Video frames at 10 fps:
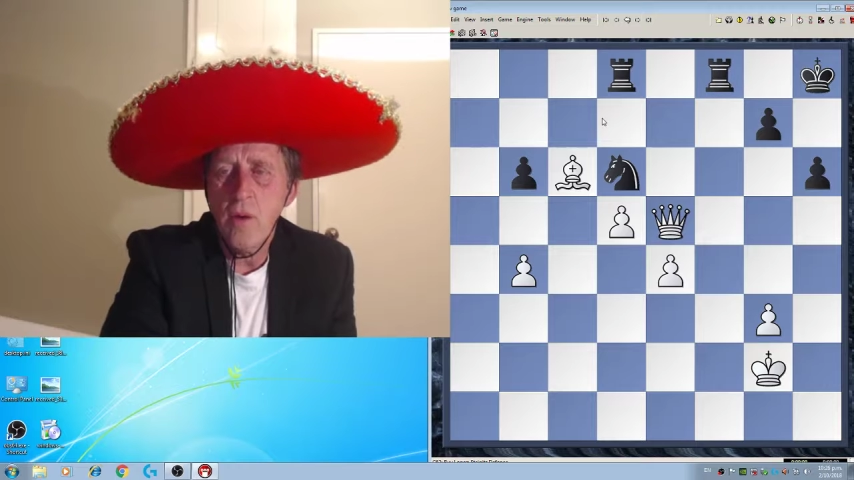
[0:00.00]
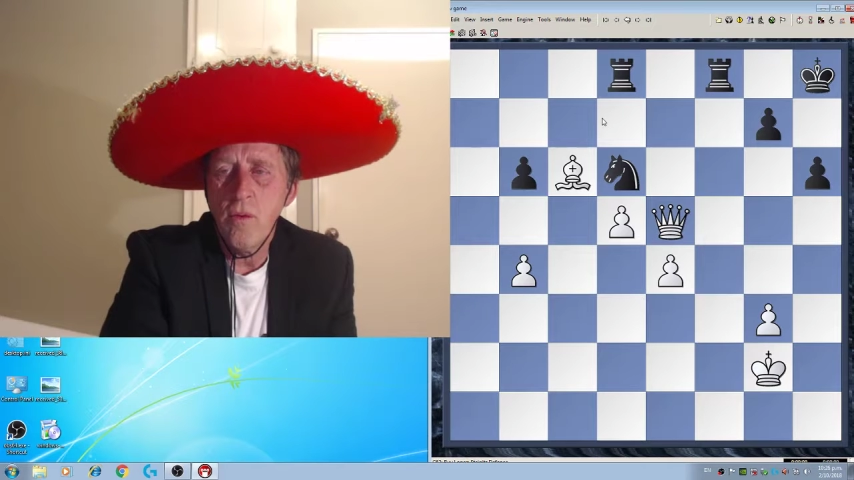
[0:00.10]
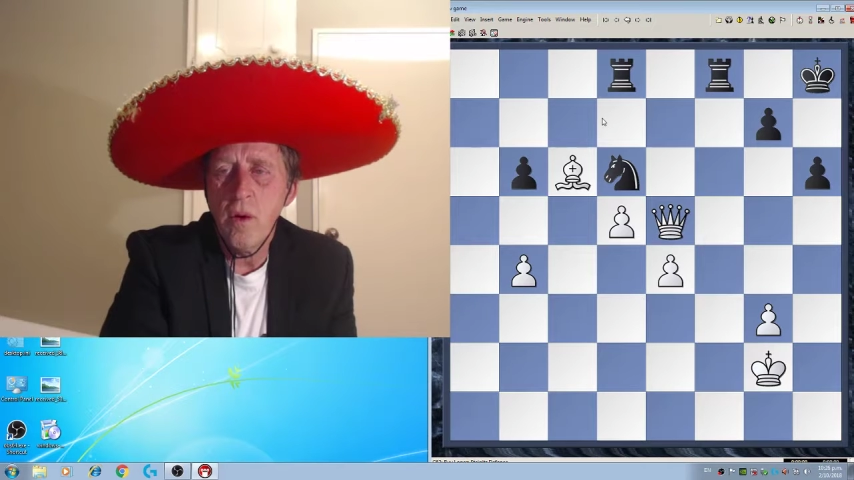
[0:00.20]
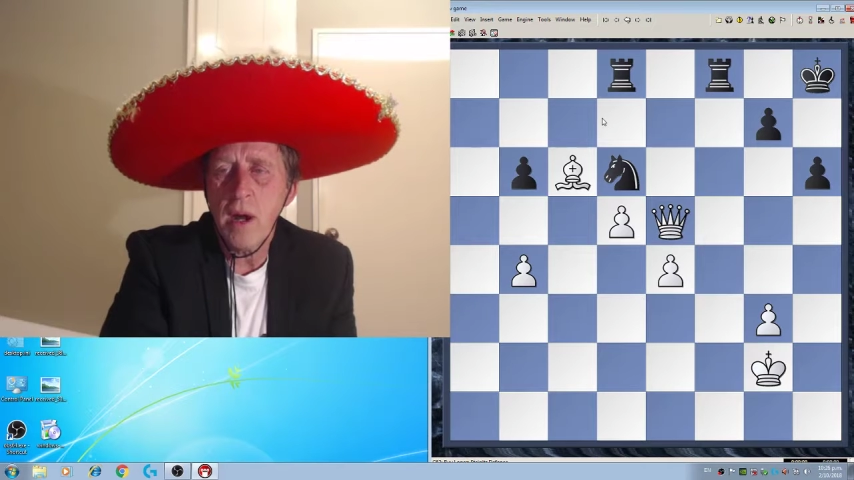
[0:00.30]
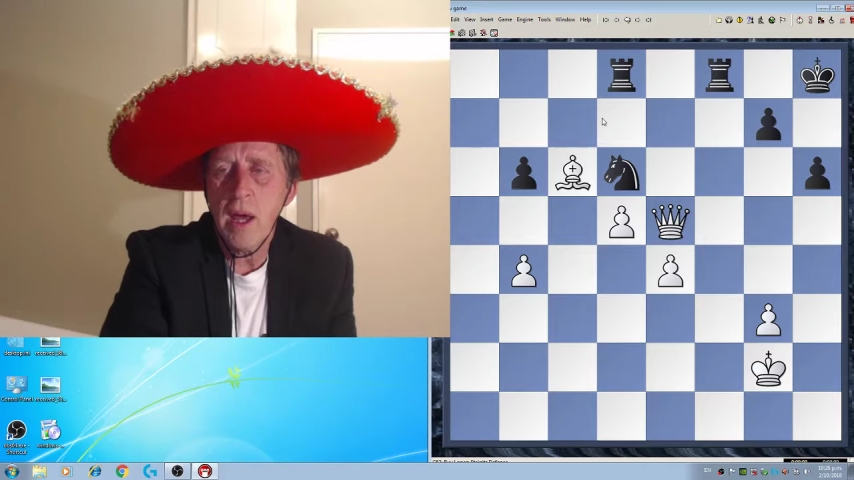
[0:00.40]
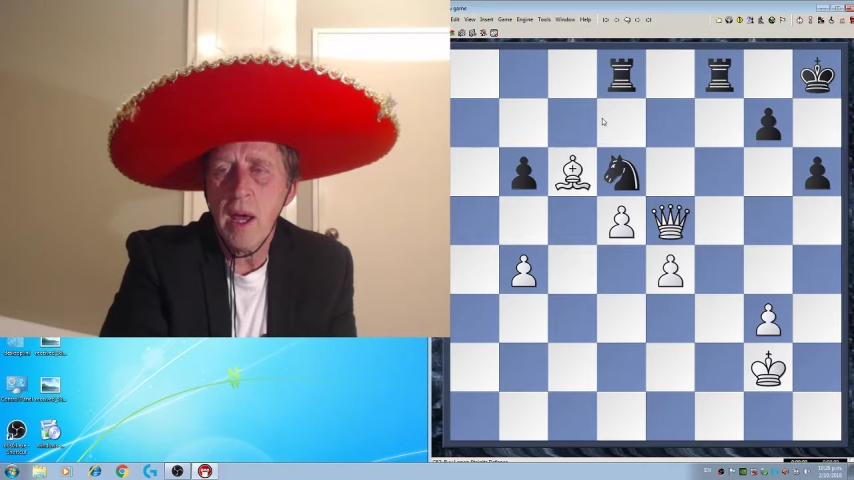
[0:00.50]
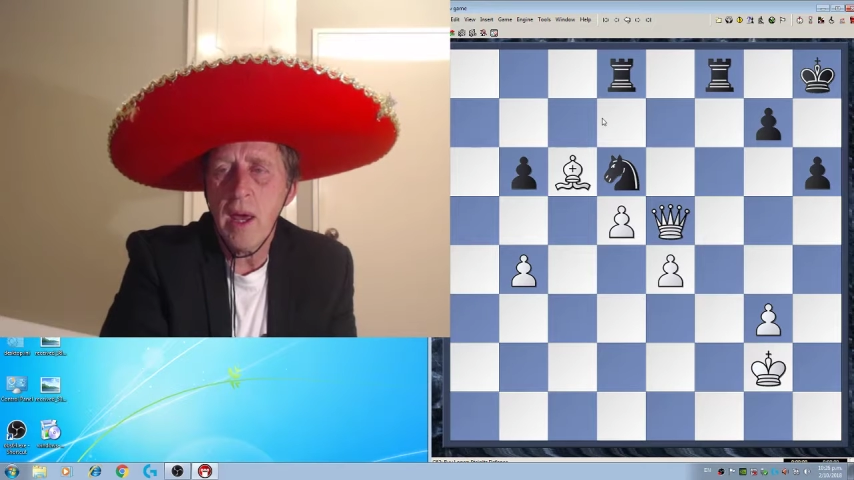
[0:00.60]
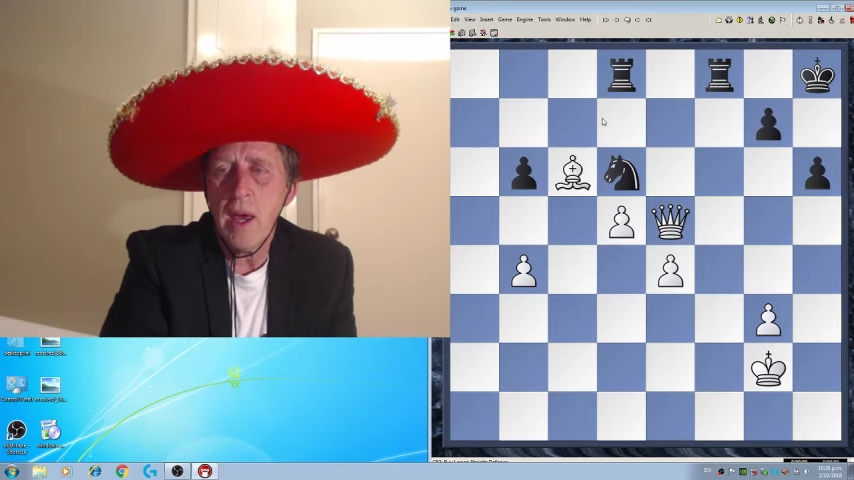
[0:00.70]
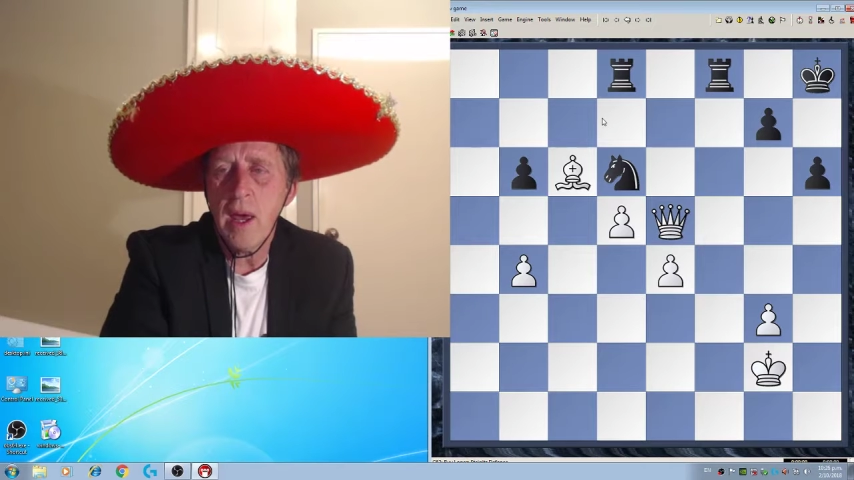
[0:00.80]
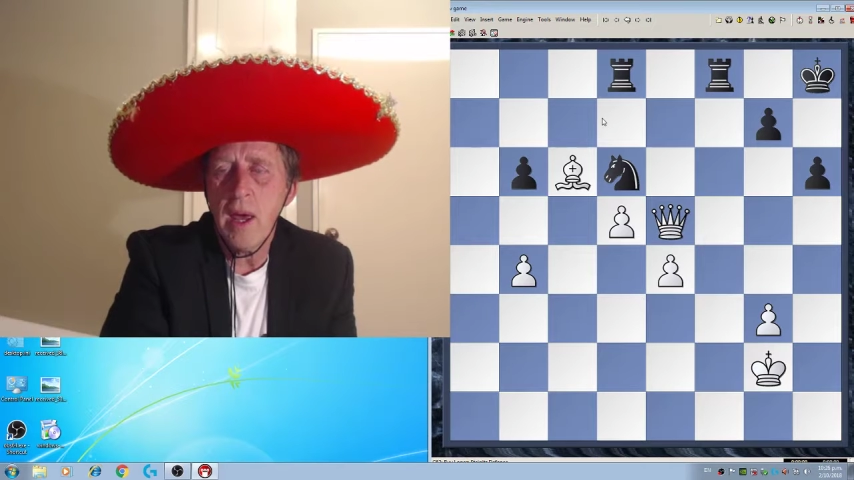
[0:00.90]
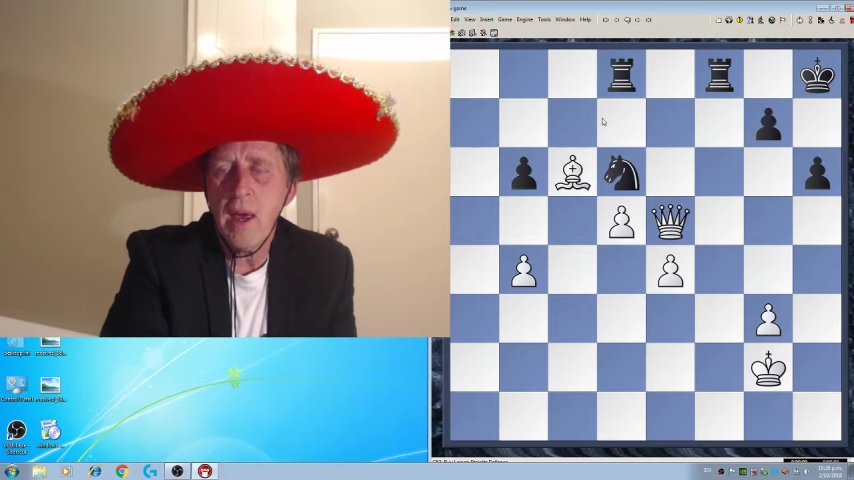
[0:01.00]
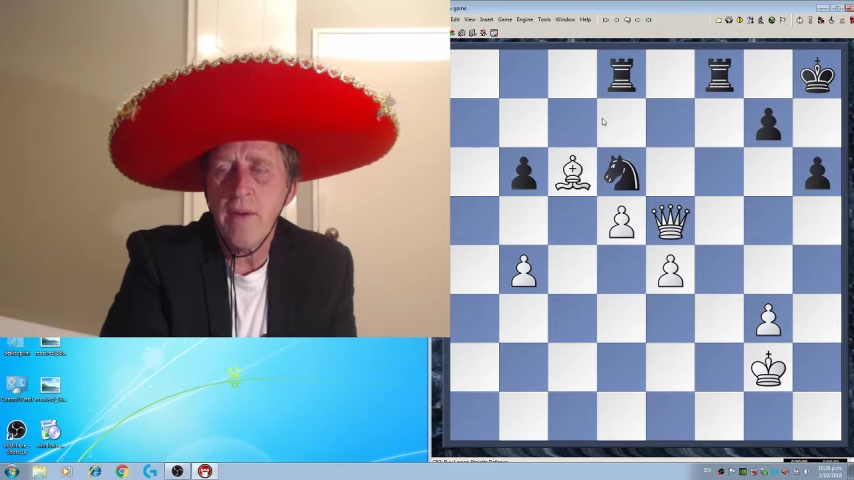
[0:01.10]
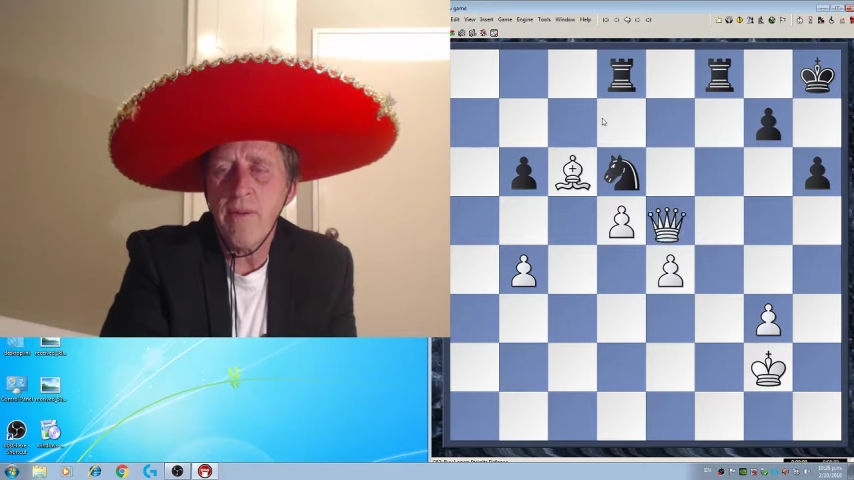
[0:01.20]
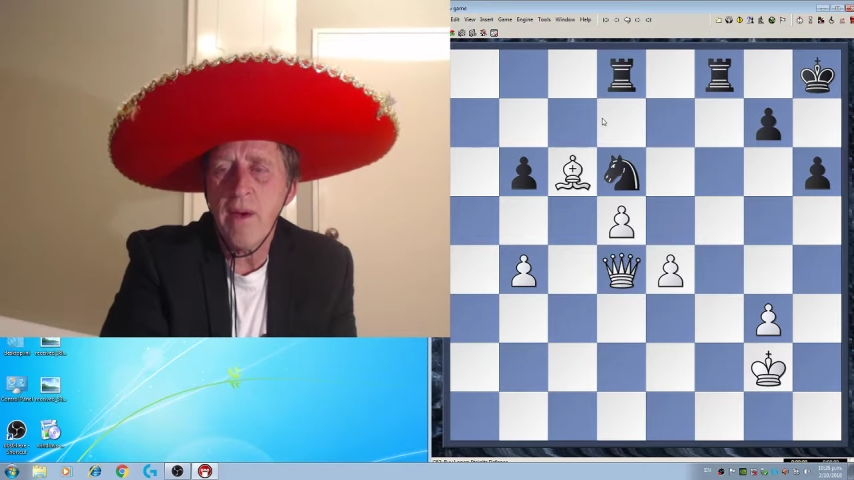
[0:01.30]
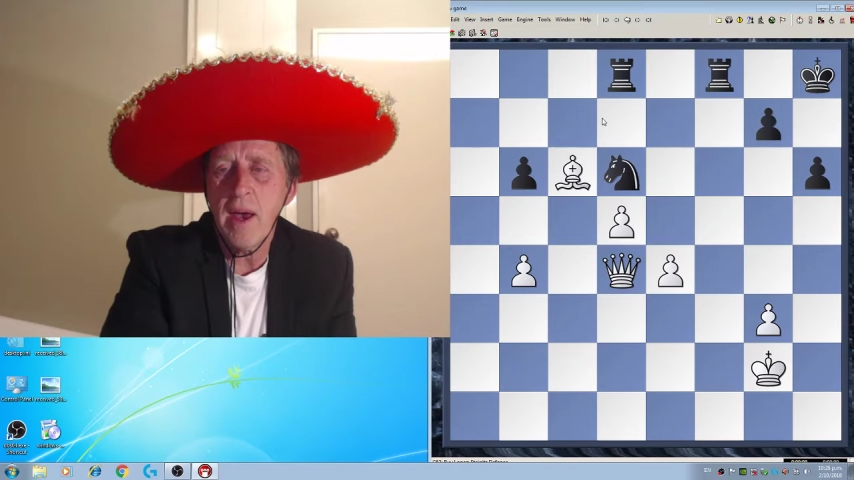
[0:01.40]
Rook
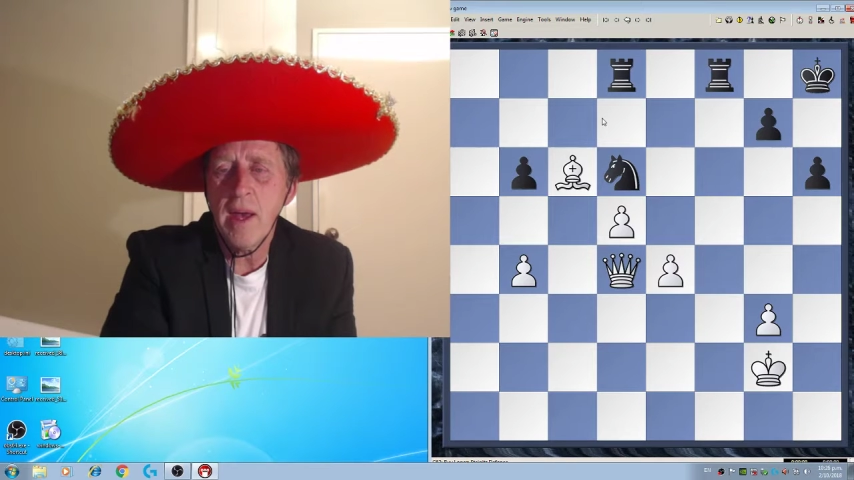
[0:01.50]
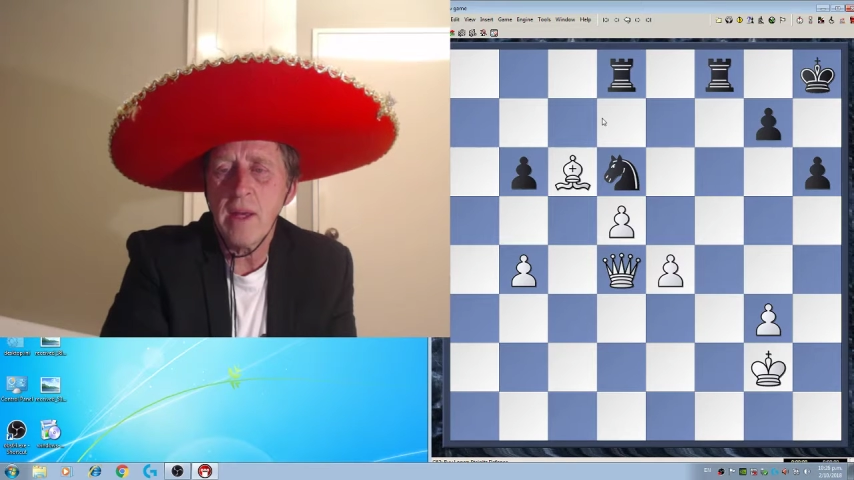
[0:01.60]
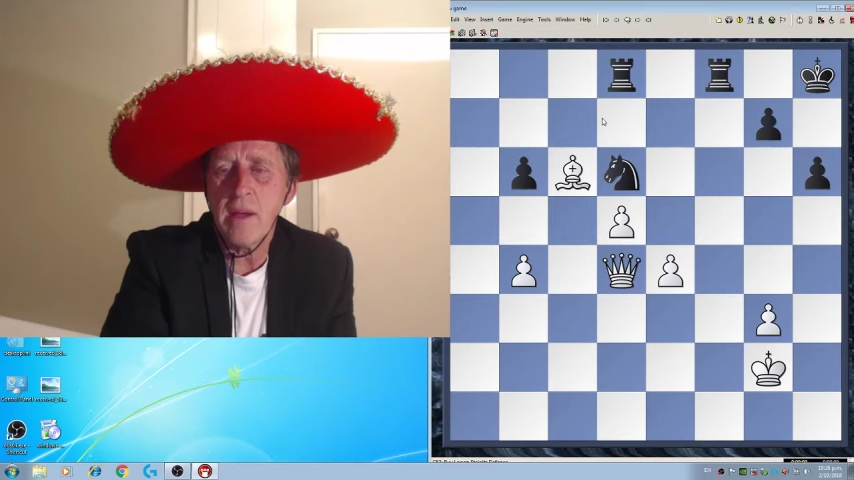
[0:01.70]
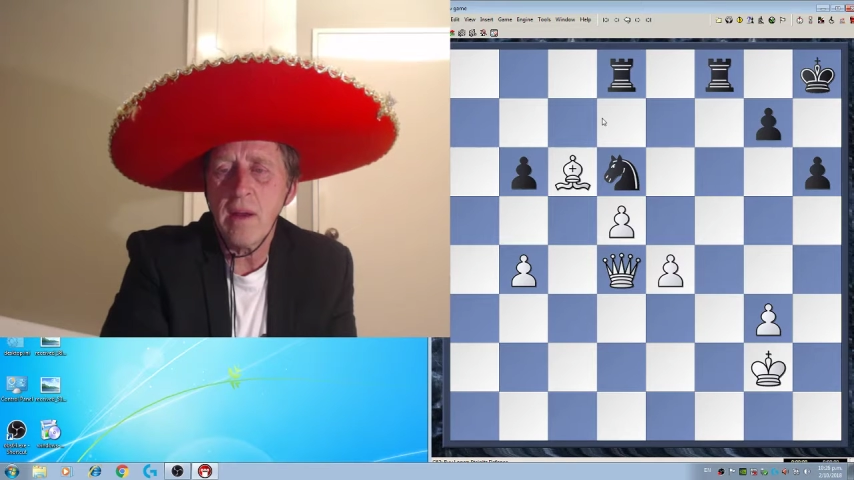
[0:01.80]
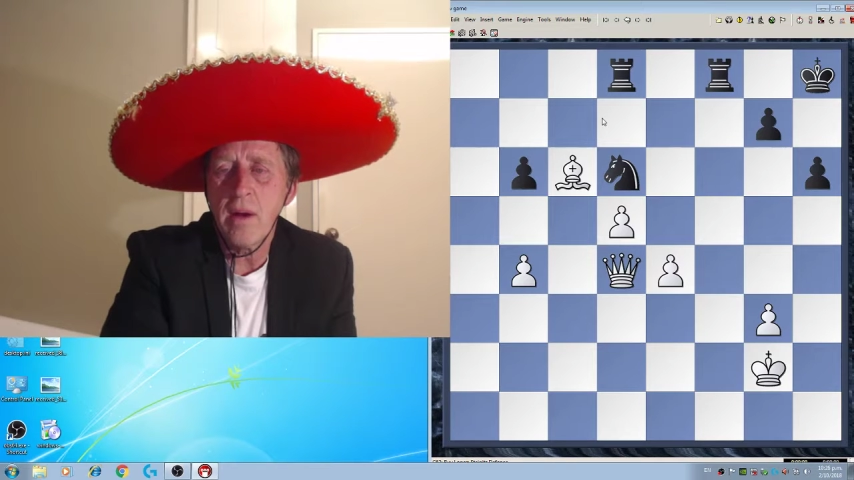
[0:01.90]
f8,